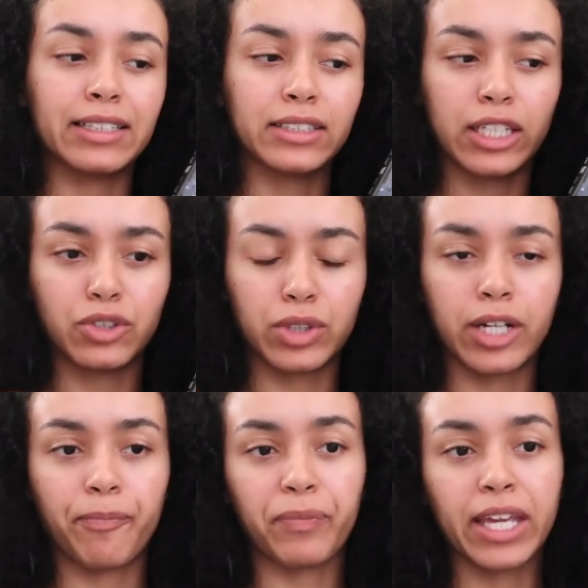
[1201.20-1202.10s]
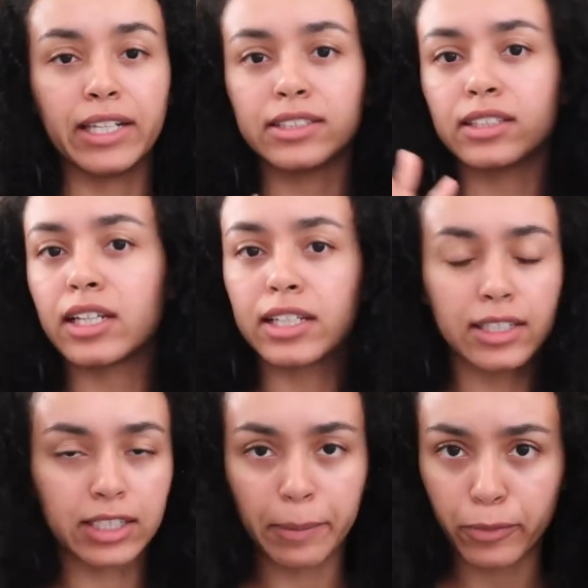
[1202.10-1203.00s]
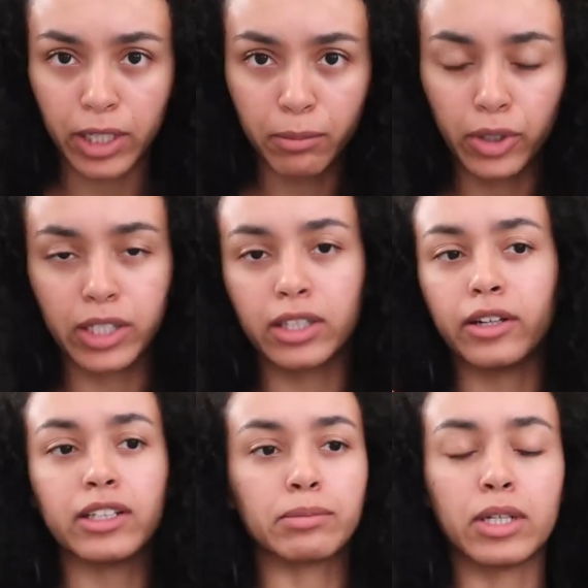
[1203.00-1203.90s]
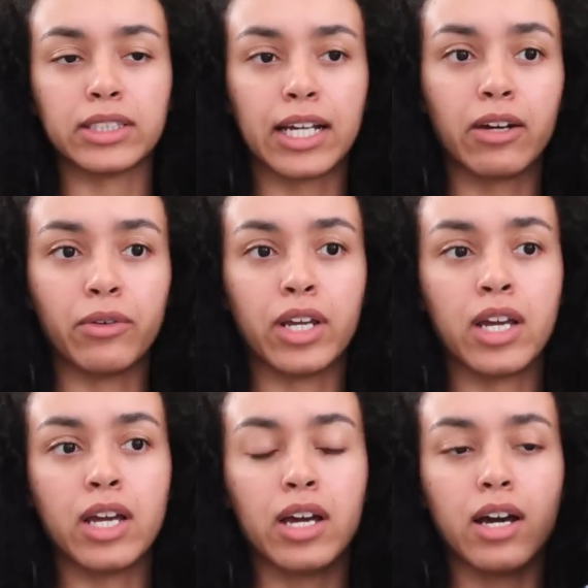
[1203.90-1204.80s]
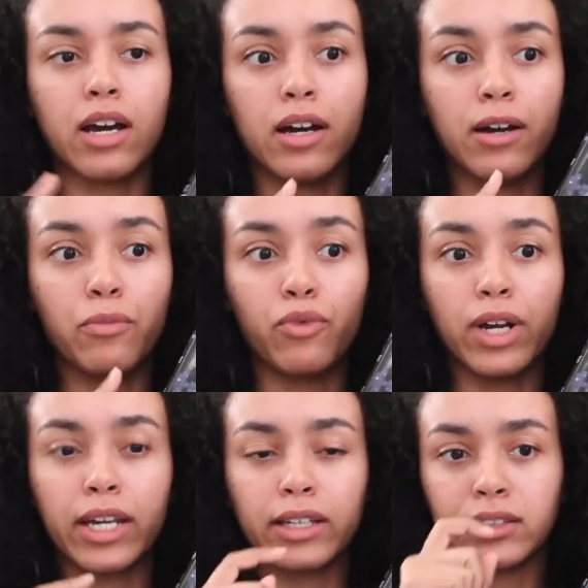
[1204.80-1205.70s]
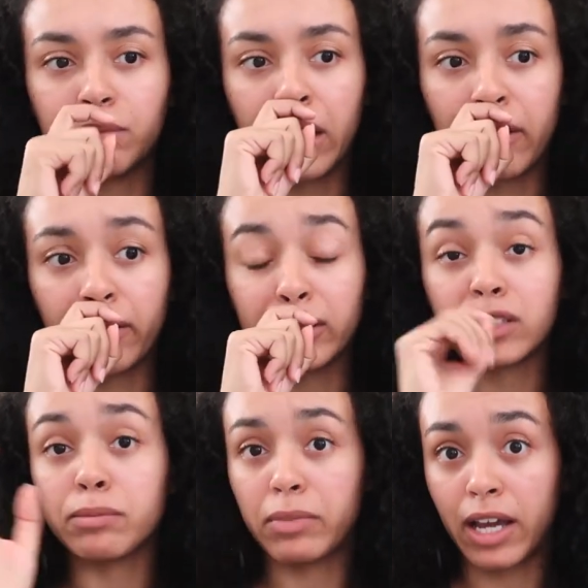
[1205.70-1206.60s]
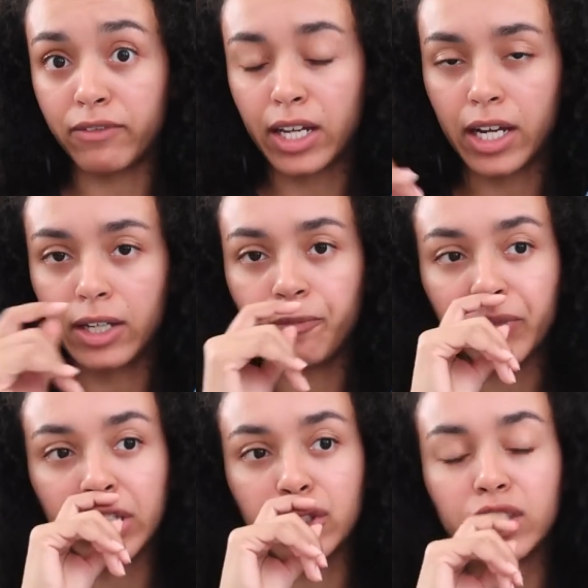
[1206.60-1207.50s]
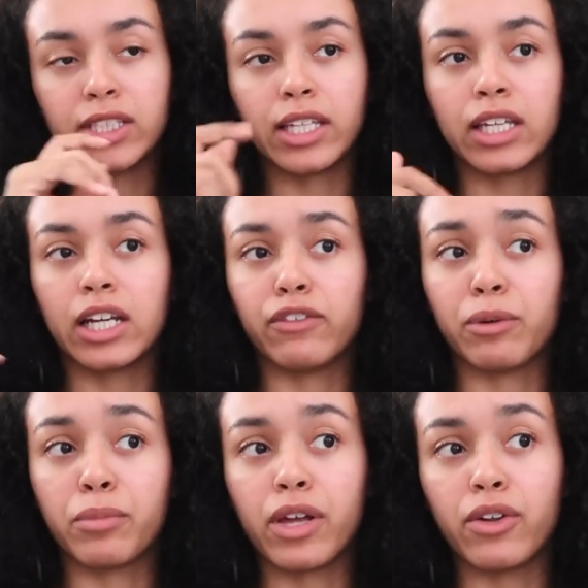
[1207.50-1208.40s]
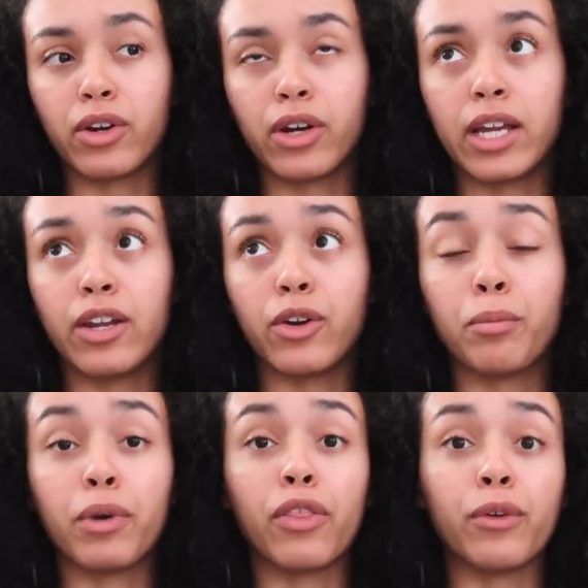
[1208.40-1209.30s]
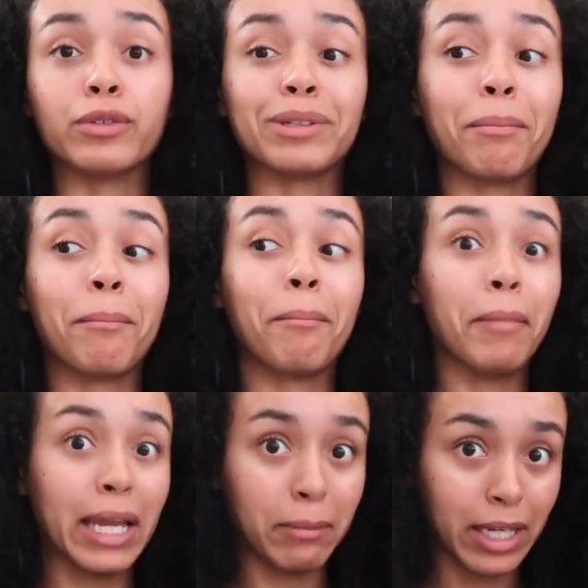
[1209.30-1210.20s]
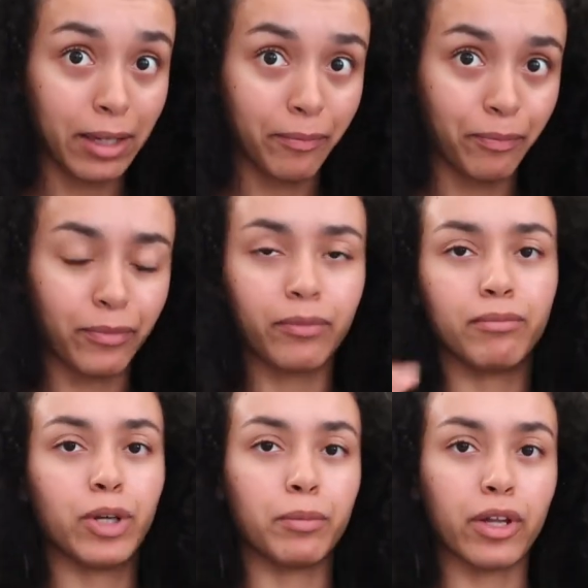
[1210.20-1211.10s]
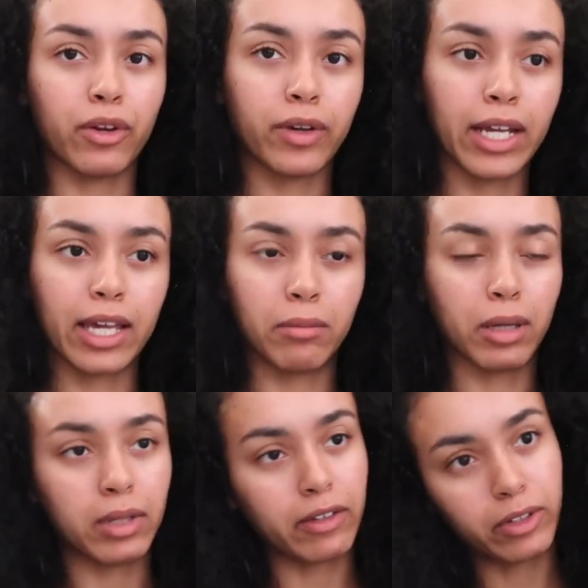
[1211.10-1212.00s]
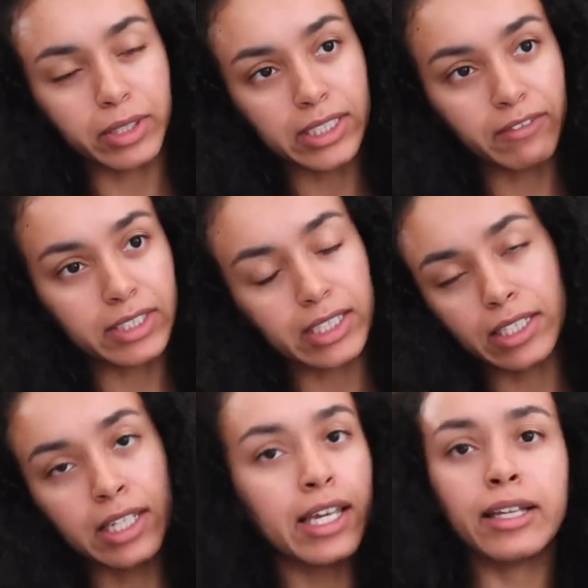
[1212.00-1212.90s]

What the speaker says: Alexandra, and it's a contemporary book. They're in a small town. Ryan's parents have died, and she's taking care of her brother and her brother's baby. Her brother already had a baby, even though he's 17.